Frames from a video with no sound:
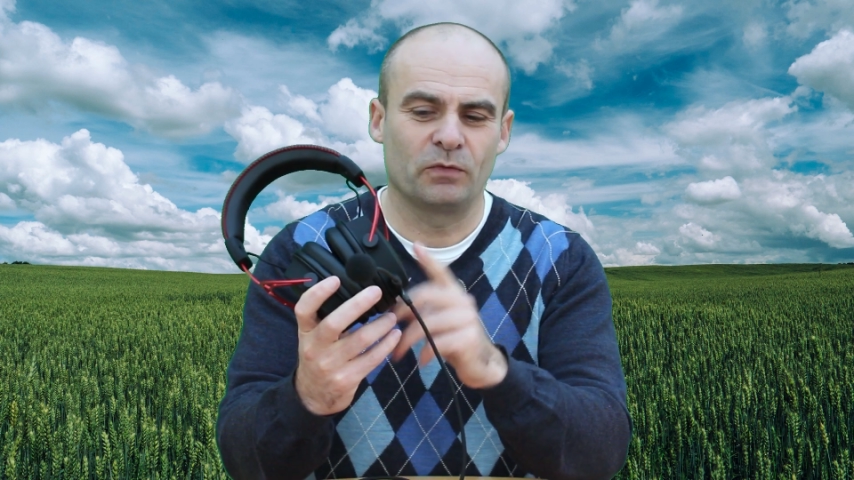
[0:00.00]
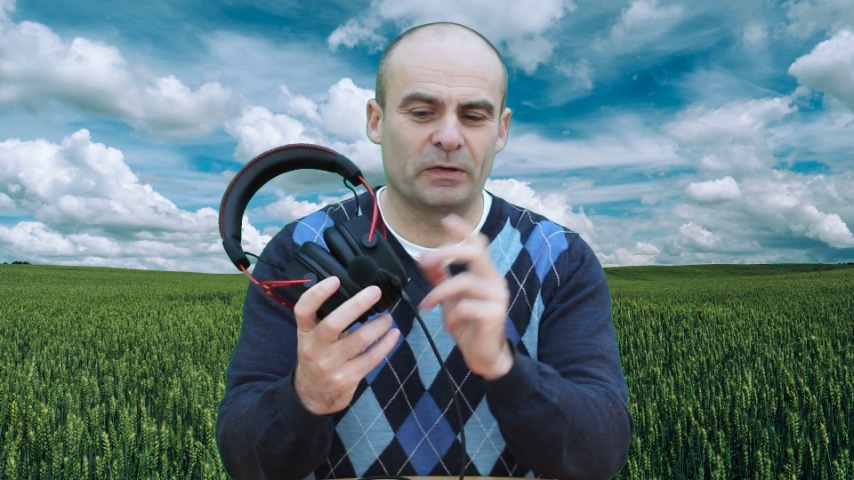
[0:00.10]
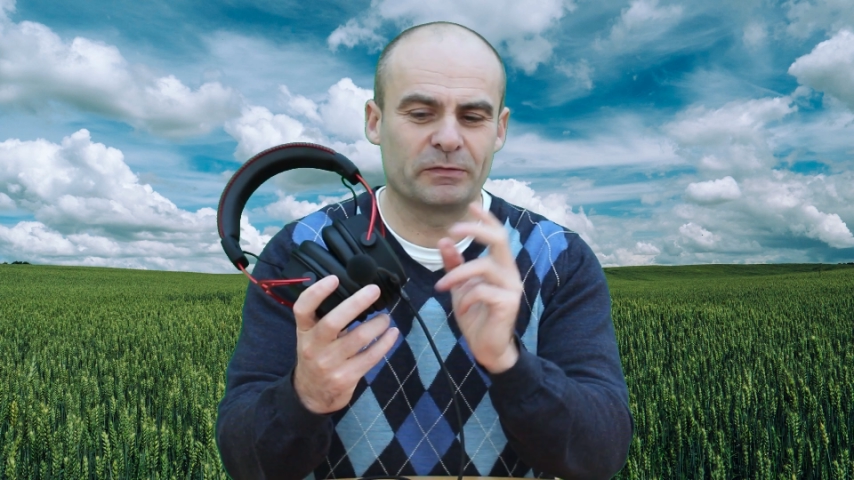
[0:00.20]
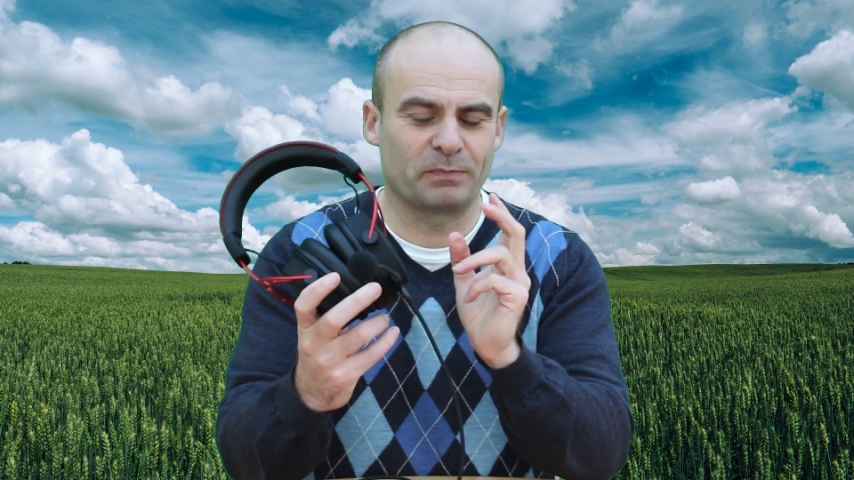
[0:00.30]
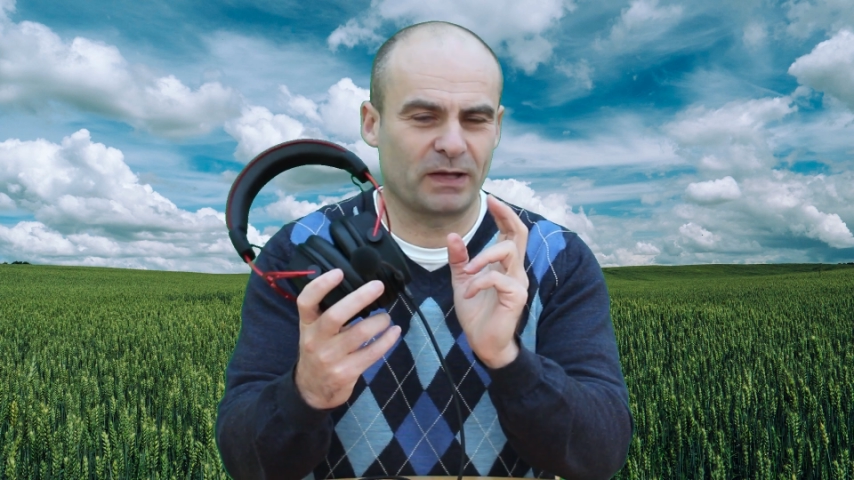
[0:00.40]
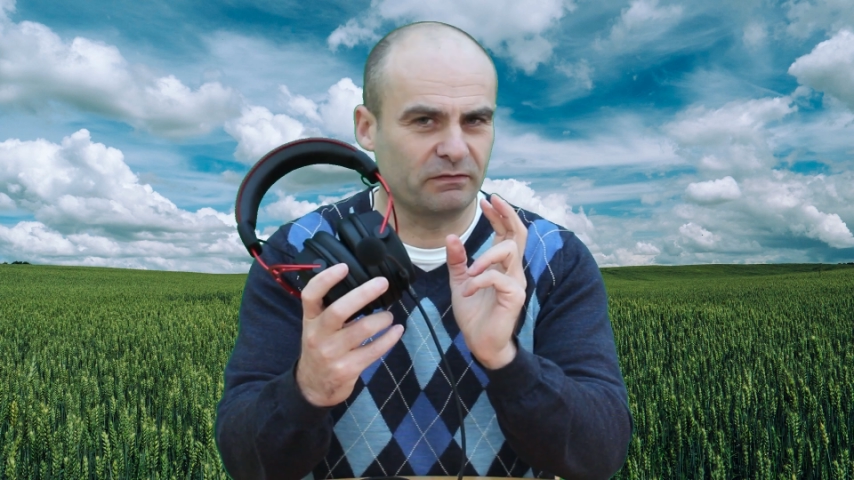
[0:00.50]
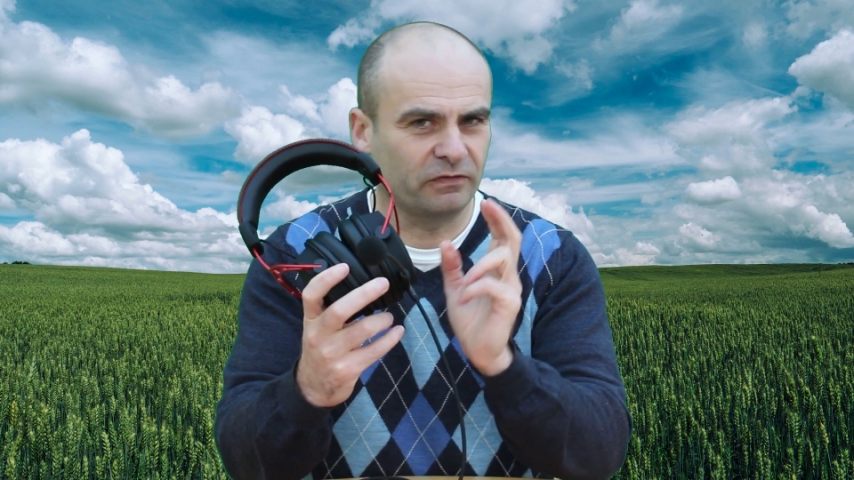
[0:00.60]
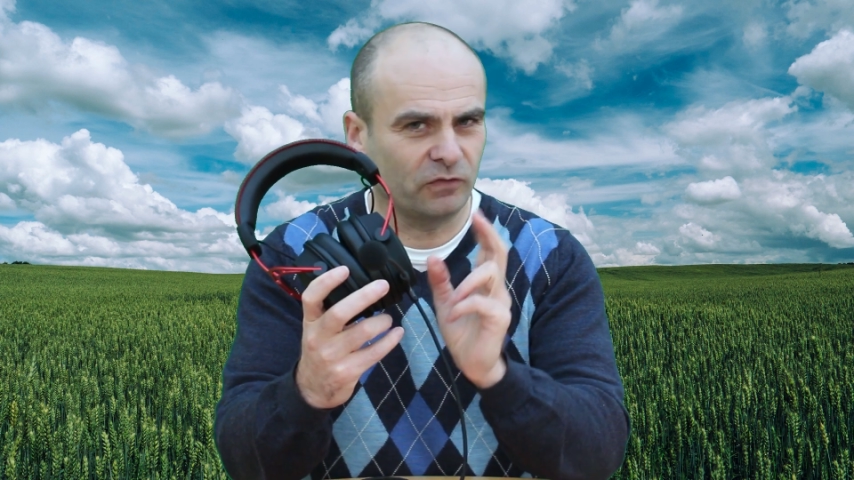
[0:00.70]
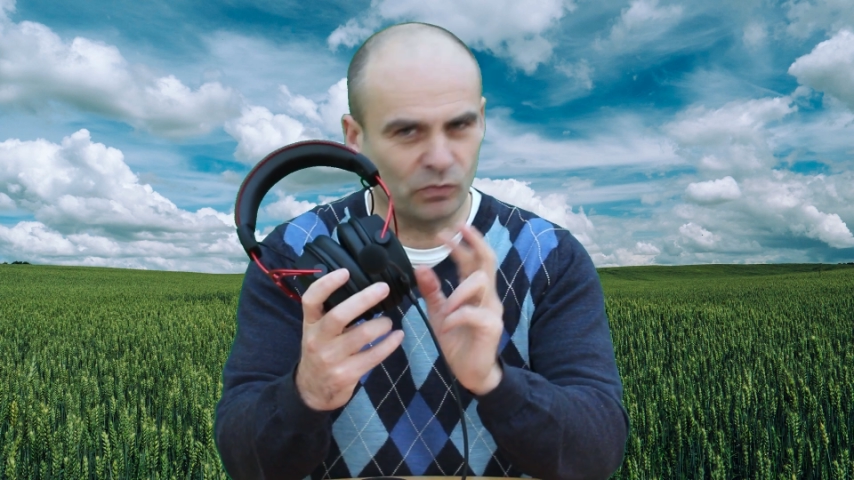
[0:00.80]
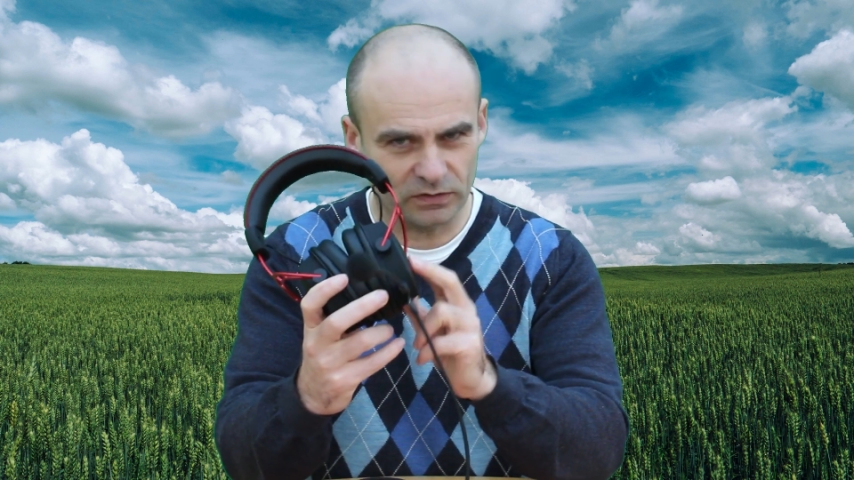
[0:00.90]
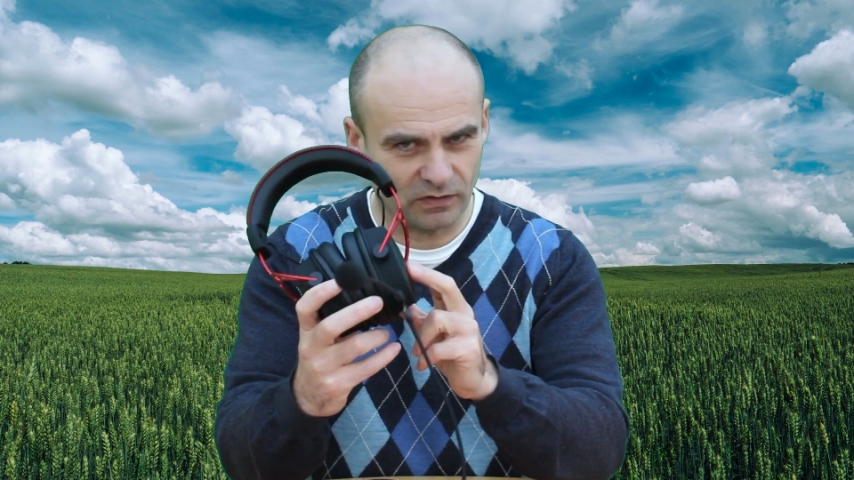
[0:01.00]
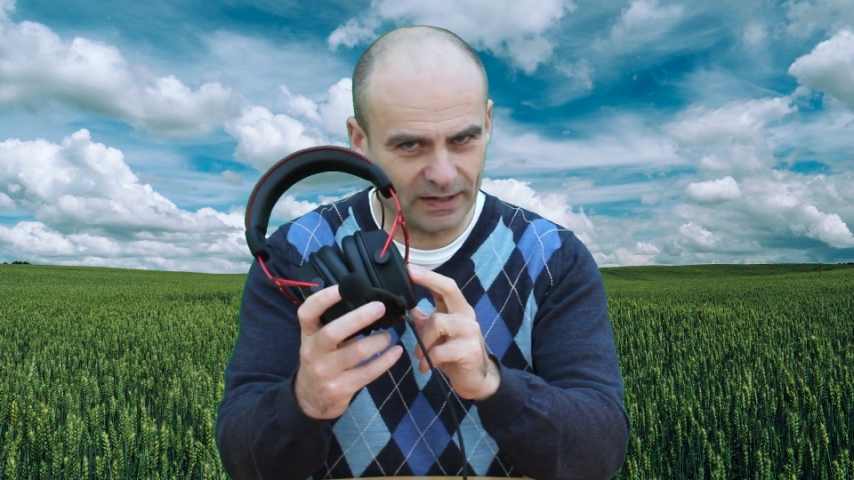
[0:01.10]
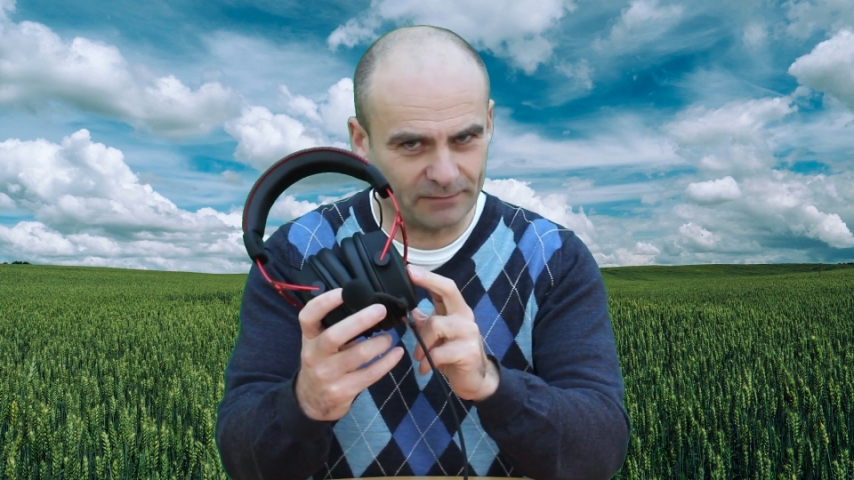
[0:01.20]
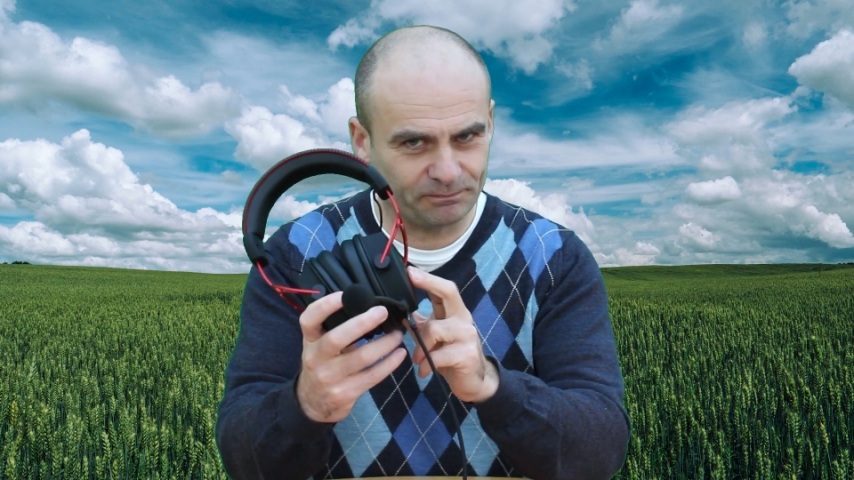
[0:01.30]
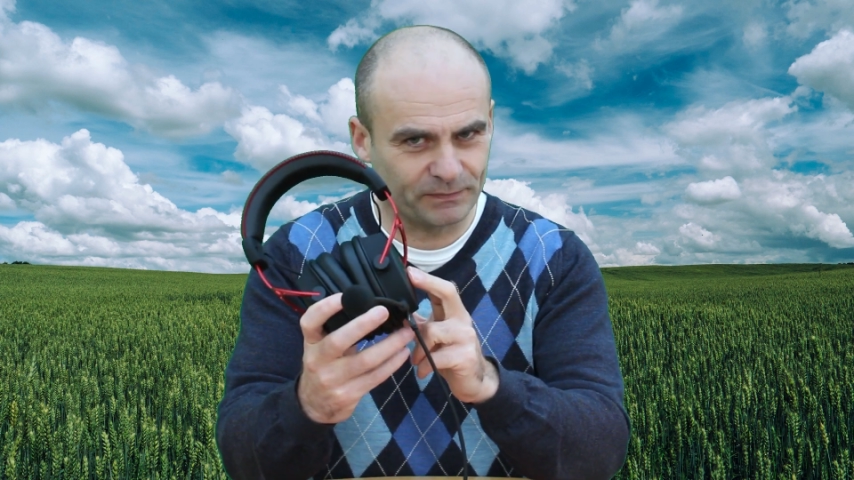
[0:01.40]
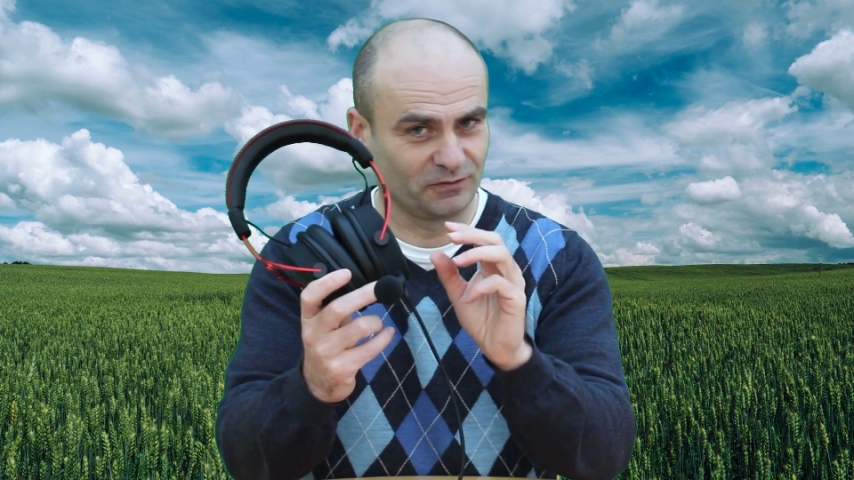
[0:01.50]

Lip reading: We was playing Fortnite.